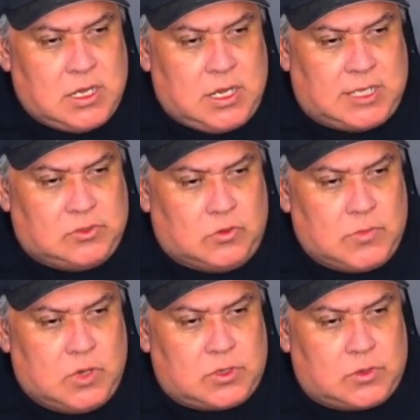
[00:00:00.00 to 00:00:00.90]
A dual
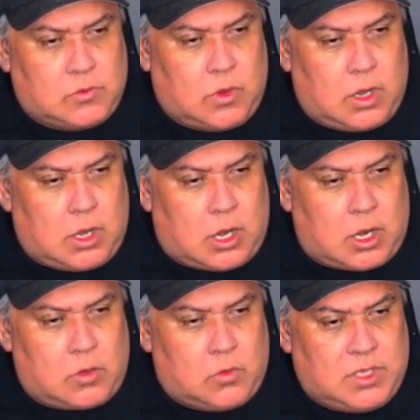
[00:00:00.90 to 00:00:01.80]
motor
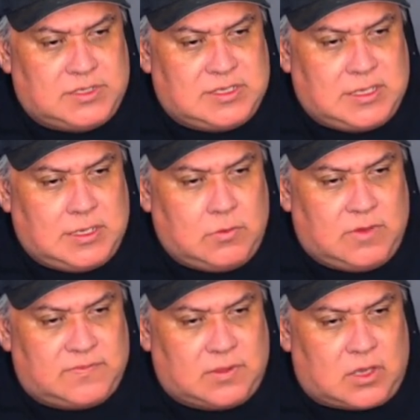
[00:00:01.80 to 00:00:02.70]
R1T
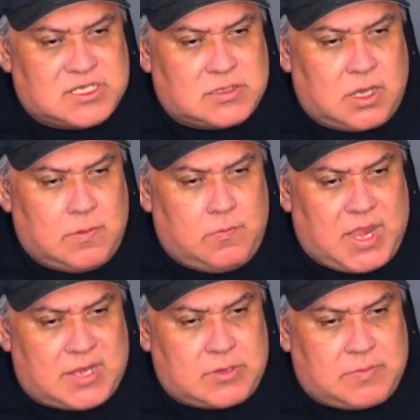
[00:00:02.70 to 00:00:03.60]
with large
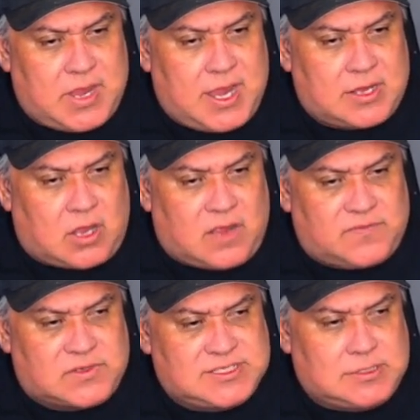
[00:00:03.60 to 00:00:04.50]
battery pack
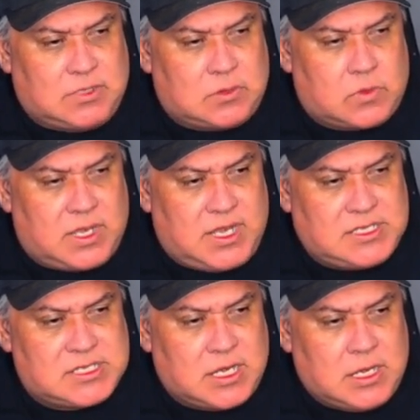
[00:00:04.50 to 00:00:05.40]
offers similar range